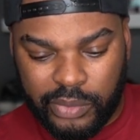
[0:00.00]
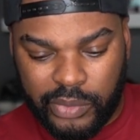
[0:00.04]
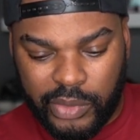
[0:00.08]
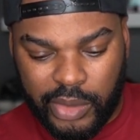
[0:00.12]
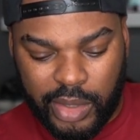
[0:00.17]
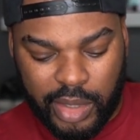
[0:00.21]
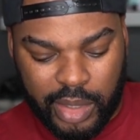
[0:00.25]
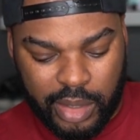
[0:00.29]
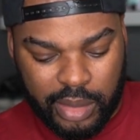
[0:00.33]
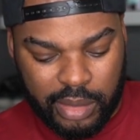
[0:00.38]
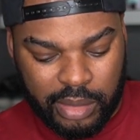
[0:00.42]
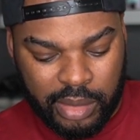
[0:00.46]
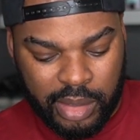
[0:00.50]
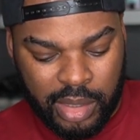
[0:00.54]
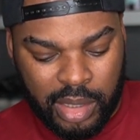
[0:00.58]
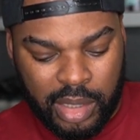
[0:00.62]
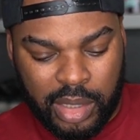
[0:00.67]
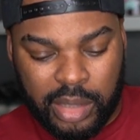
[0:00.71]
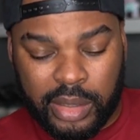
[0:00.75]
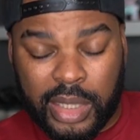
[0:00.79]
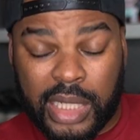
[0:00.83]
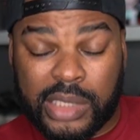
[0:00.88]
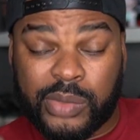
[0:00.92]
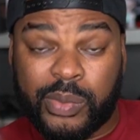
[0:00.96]
Yeah,
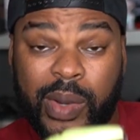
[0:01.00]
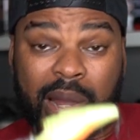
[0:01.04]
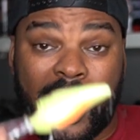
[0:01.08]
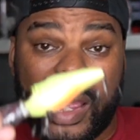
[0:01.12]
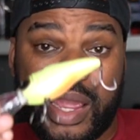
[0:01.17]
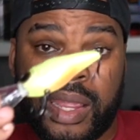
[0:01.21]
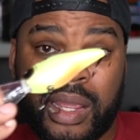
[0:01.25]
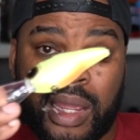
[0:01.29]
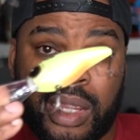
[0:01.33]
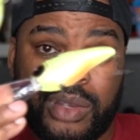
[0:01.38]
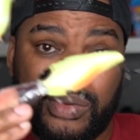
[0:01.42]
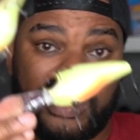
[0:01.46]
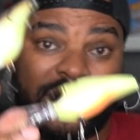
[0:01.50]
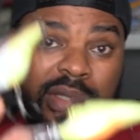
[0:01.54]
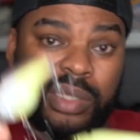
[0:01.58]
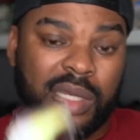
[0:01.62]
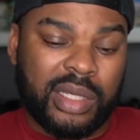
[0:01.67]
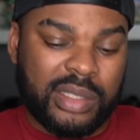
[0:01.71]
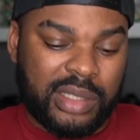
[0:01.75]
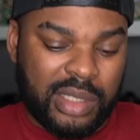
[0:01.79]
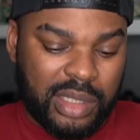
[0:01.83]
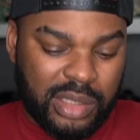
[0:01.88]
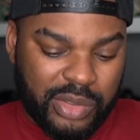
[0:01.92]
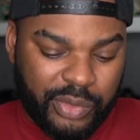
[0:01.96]
that's why I use
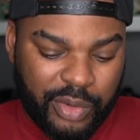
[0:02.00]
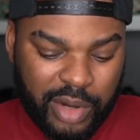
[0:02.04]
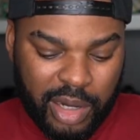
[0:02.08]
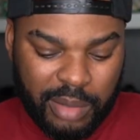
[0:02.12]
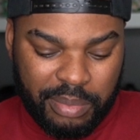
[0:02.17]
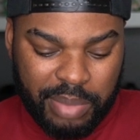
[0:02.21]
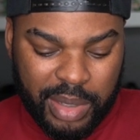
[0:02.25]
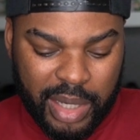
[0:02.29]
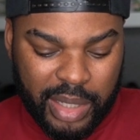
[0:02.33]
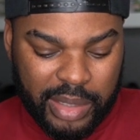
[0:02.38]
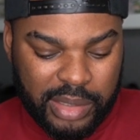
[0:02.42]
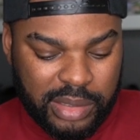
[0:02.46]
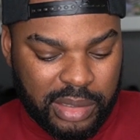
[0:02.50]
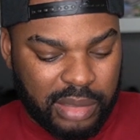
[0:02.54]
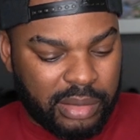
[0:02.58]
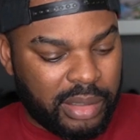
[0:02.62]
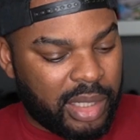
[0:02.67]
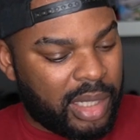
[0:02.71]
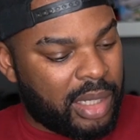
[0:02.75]
6 Cents crankbaits.